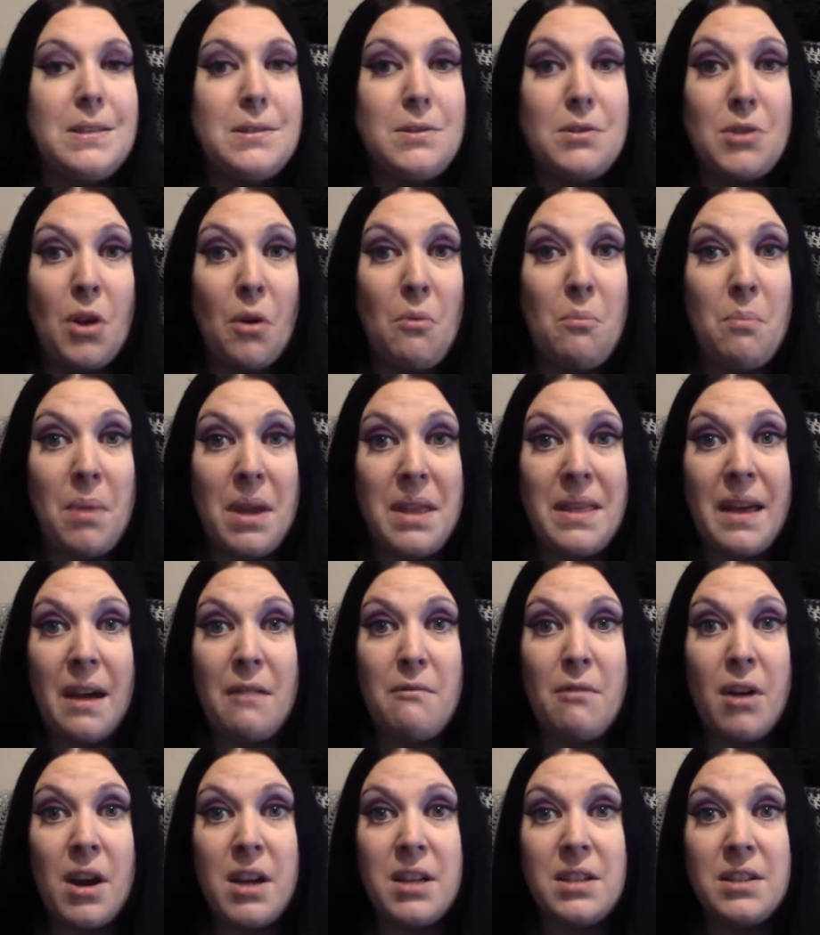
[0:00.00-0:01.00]
Don't be that
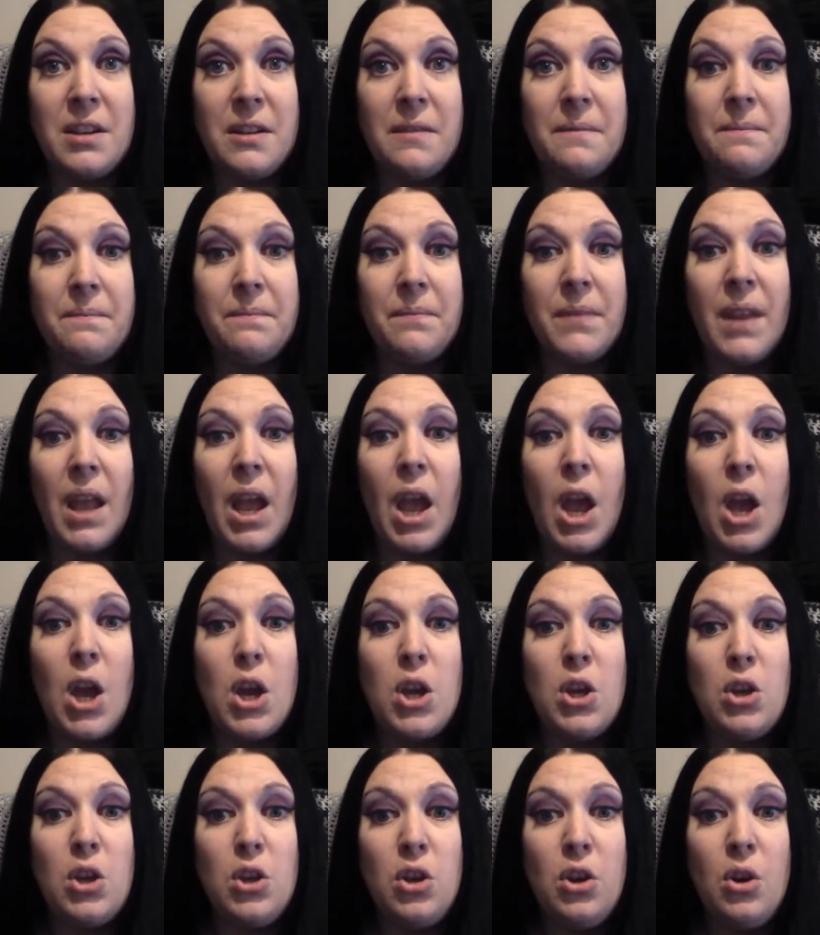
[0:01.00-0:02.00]
writer.
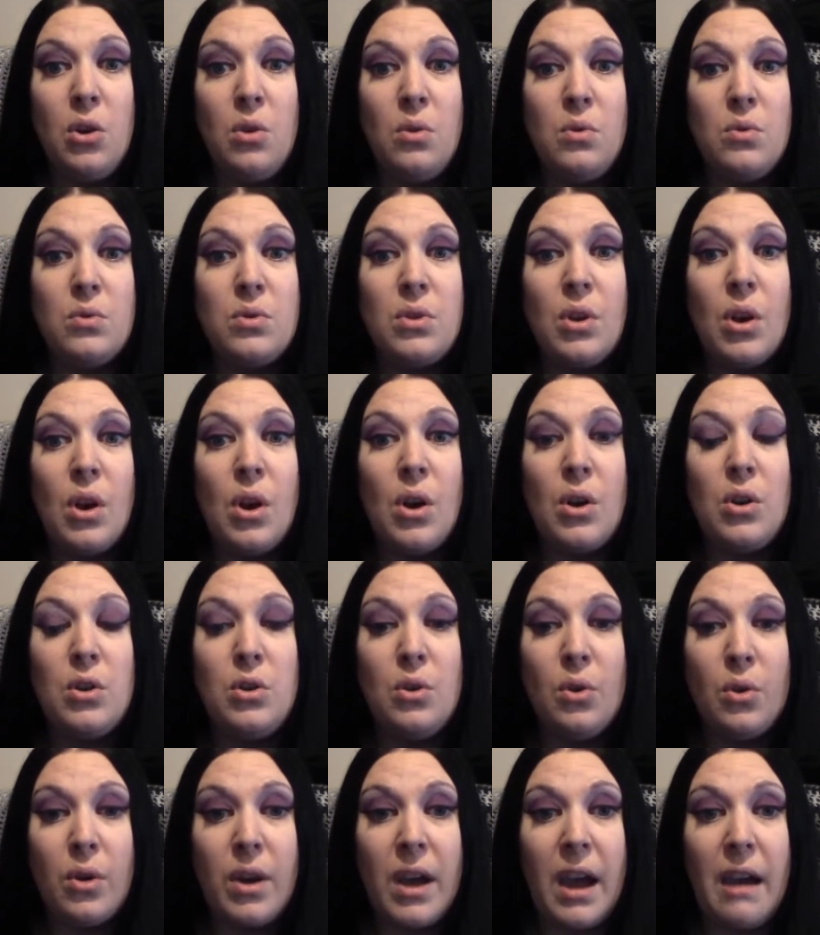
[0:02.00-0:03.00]
Use
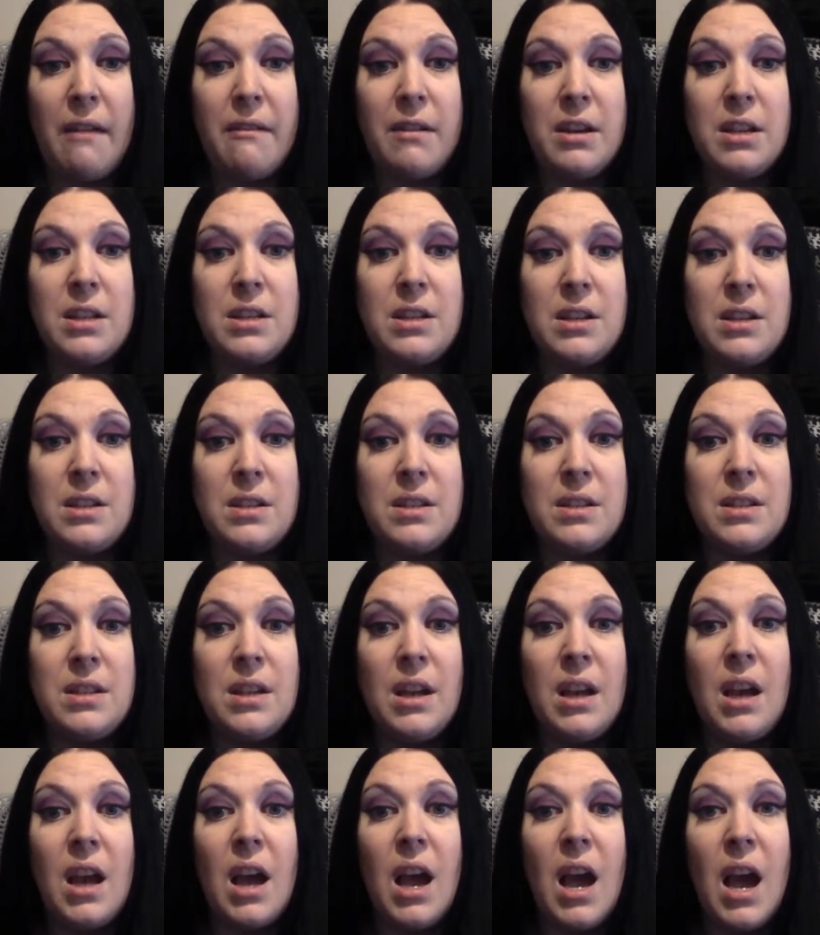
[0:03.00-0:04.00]
your characters
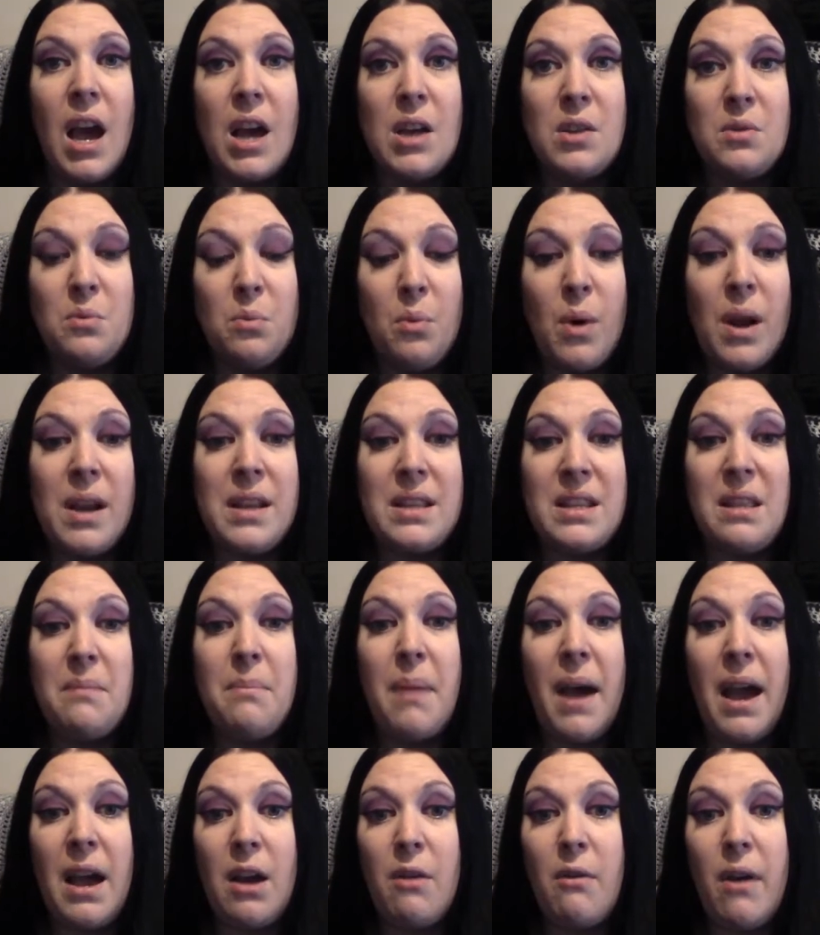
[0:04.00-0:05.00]
as well as the
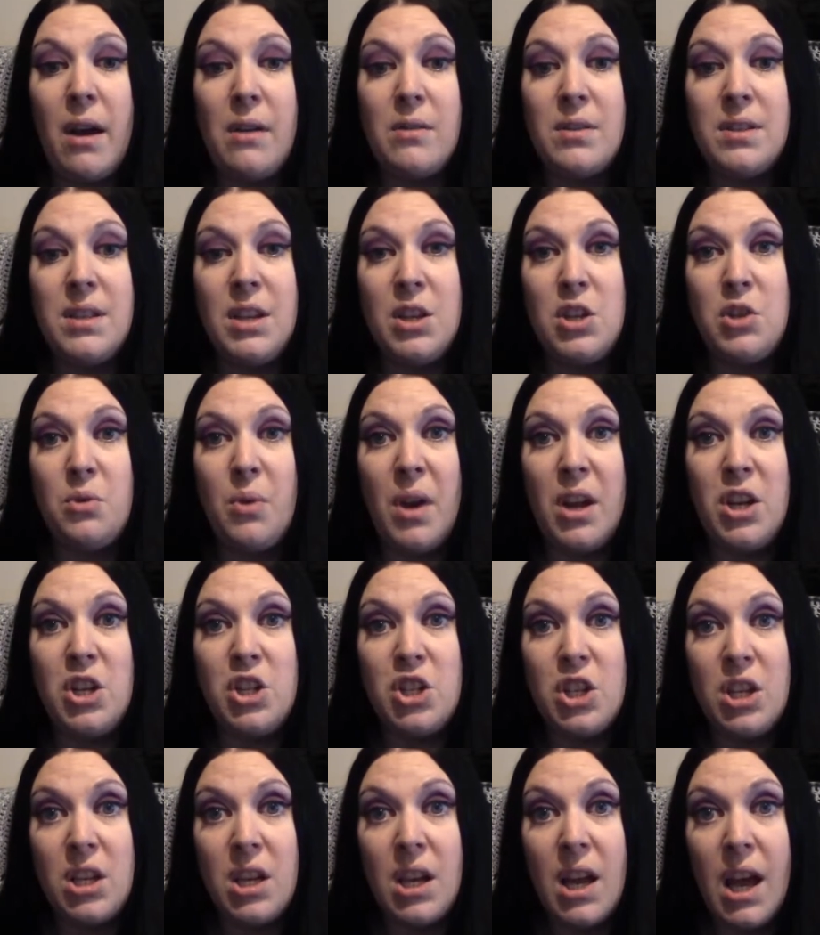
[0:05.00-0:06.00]
background
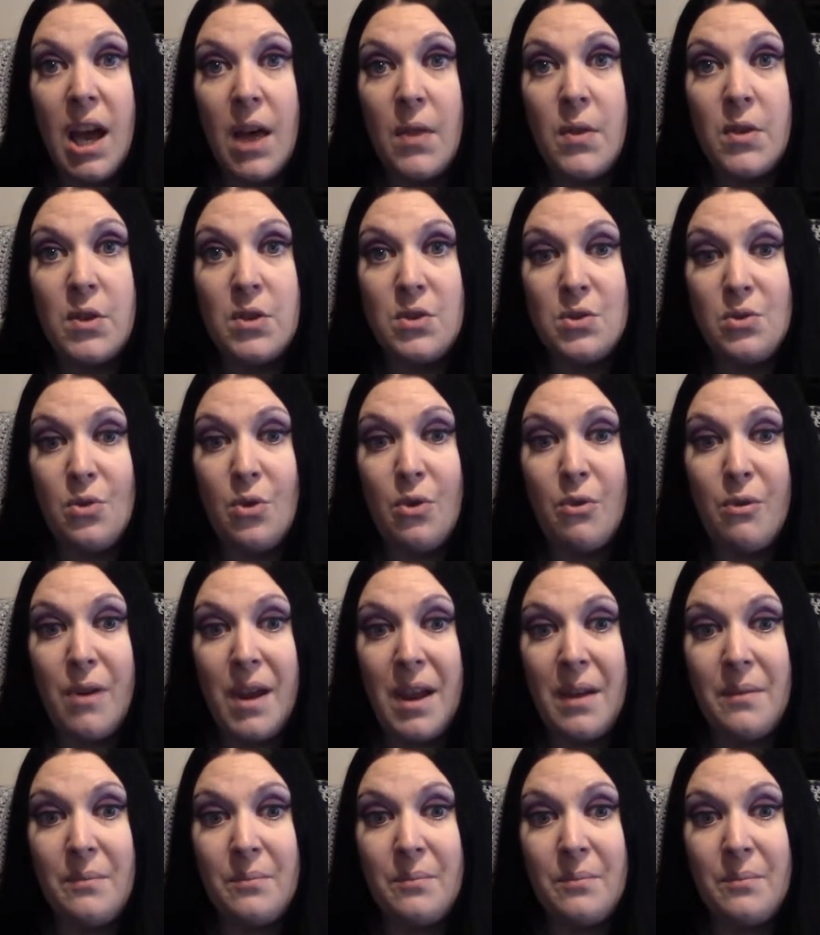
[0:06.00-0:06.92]
situation and the story.